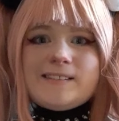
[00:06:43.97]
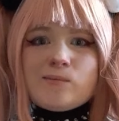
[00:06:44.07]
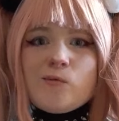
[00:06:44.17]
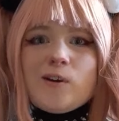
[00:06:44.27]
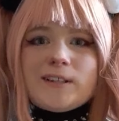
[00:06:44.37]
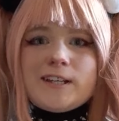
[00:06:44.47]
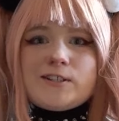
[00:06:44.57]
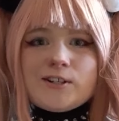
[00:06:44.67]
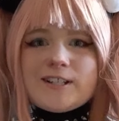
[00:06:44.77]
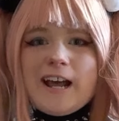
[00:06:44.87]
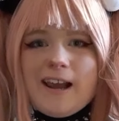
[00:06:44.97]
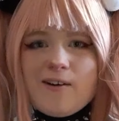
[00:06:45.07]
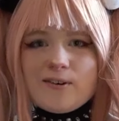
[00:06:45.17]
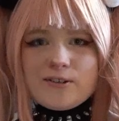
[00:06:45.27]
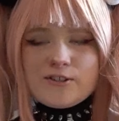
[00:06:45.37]
really it took 10
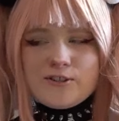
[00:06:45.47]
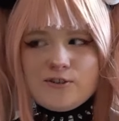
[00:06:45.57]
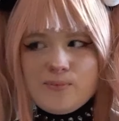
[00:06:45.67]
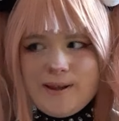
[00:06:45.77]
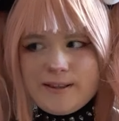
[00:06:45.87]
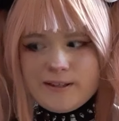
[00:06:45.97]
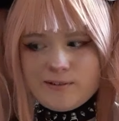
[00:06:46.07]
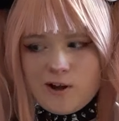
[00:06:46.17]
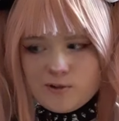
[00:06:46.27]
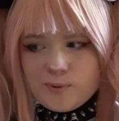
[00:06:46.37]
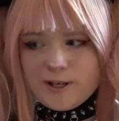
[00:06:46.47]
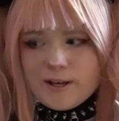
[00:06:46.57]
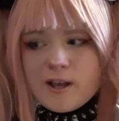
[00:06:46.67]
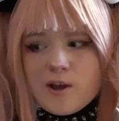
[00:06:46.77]
hours to make this cosplay,